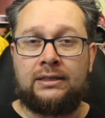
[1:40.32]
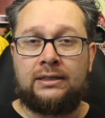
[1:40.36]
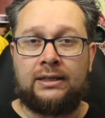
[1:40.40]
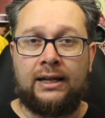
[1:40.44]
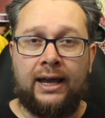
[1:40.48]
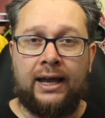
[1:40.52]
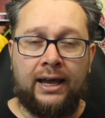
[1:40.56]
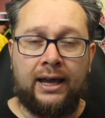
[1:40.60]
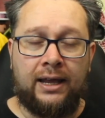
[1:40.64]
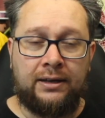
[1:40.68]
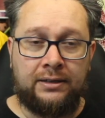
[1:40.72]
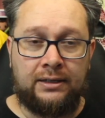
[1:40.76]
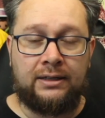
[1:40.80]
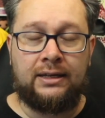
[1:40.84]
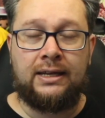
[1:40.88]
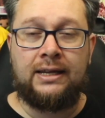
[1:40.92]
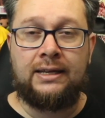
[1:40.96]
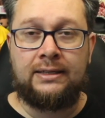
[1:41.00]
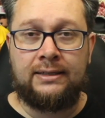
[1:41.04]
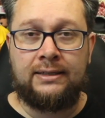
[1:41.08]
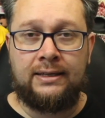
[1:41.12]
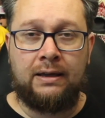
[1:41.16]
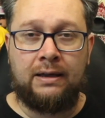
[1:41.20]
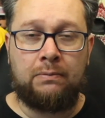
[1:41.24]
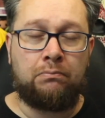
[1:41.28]
land
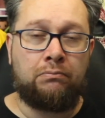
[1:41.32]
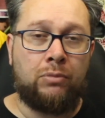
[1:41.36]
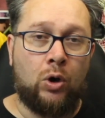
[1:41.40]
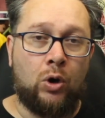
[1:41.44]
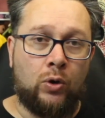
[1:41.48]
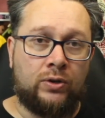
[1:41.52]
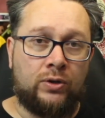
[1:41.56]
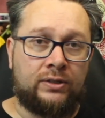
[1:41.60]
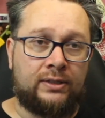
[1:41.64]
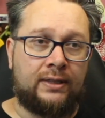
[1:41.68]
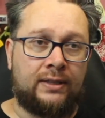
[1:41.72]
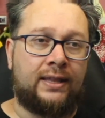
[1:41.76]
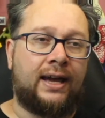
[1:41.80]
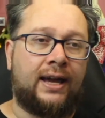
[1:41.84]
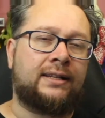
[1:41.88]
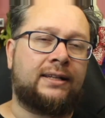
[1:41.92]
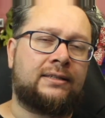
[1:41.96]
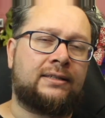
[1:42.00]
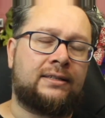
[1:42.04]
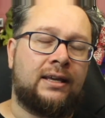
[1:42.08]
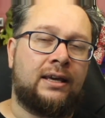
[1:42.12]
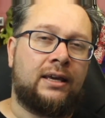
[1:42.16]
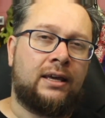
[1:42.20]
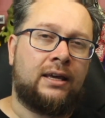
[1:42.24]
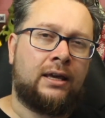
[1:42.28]
needs him most. And
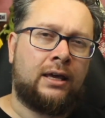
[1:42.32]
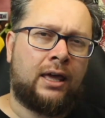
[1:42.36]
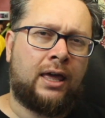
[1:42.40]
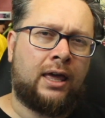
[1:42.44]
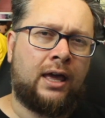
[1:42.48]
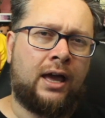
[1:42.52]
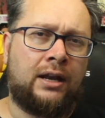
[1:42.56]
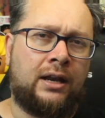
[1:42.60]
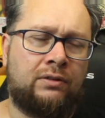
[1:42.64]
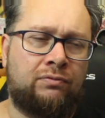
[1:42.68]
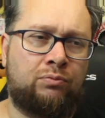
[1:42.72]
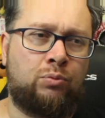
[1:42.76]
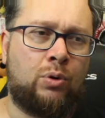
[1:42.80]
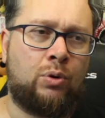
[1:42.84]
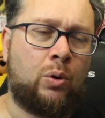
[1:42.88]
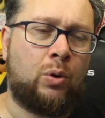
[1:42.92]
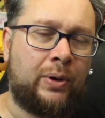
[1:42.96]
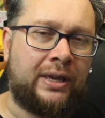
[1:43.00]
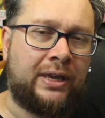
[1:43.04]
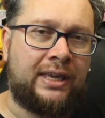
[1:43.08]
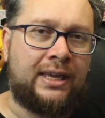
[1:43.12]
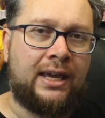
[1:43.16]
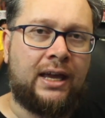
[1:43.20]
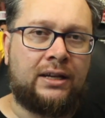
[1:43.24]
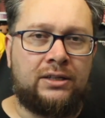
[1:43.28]
that's kind of what we
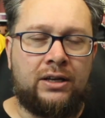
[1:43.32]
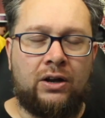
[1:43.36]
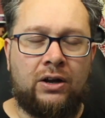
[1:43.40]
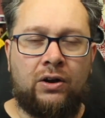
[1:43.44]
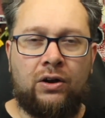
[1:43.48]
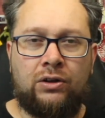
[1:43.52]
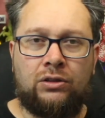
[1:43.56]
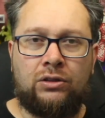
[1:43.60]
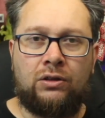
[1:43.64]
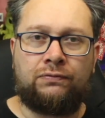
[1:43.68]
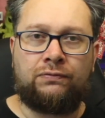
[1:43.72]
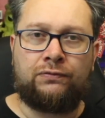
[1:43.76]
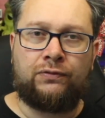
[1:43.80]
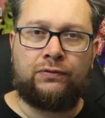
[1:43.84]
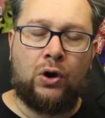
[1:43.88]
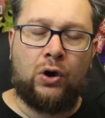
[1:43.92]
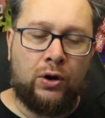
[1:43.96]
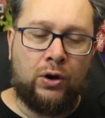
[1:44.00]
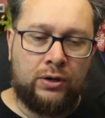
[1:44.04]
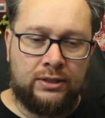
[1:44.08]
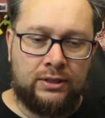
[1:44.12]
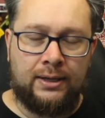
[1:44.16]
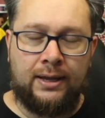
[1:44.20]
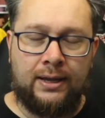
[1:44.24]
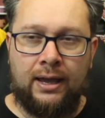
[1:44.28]
get here in the
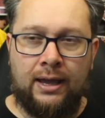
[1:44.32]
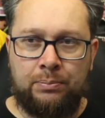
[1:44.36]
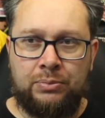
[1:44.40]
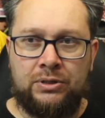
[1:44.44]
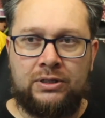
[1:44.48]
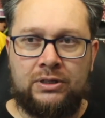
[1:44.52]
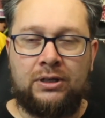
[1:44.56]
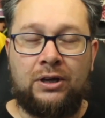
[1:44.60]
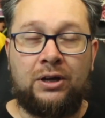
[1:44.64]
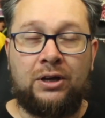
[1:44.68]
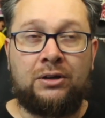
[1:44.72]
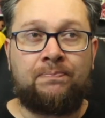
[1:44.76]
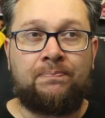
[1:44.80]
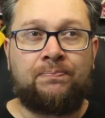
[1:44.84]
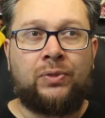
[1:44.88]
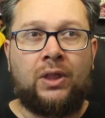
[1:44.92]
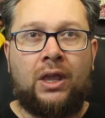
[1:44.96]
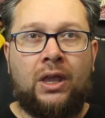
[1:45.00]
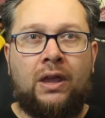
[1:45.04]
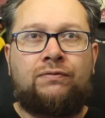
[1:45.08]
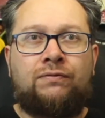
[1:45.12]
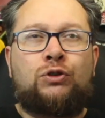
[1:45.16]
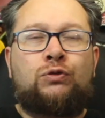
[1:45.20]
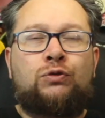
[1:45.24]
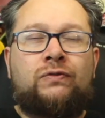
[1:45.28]
first episode.
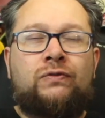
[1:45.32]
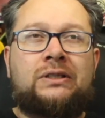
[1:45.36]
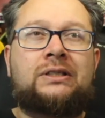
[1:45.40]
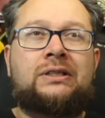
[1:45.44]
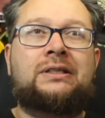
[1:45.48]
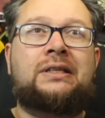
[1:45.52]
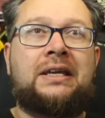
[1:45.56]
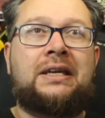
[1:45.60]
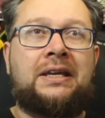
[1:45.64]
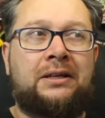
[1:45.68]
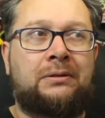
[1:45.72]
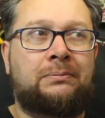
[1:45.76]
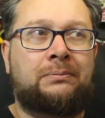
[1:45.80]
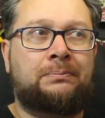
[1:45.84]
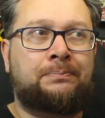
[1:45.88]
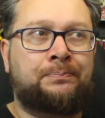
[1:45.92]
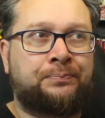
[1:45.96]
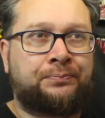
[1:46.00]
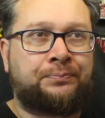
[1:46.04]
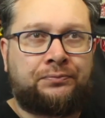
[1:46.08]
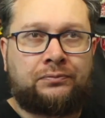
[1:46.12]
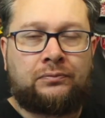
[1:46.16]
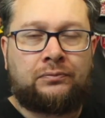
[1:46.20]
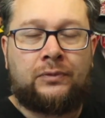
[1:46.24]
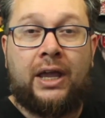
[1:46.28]
If you've seen
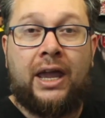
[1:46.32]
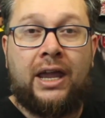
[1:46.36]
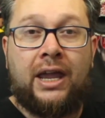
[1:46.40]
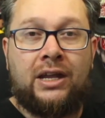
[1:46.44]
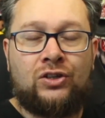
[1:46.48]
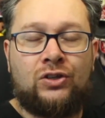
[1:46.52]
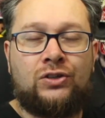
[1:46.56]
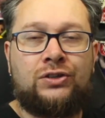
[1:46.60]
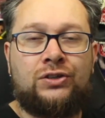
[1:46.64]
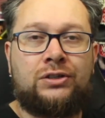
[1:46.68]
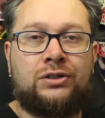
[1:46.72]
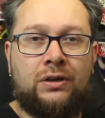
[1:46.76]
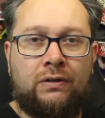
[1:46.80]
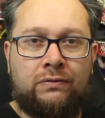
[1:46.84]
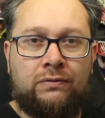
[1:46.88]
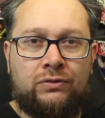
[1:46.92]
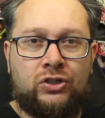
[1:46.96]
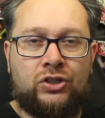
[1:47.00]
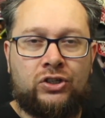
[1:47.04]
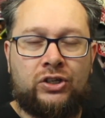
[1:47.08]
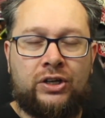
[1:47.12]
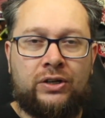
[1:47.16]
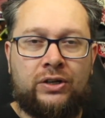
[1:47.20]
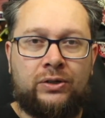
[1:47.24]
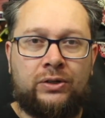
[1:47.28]
Agents of
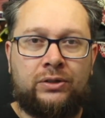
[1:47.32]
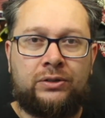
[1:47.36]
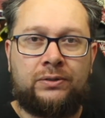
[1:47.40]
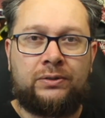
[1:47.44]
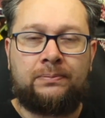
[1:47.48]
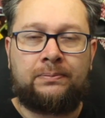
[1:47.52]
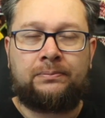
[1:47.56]
S.H.I.E.L.D.,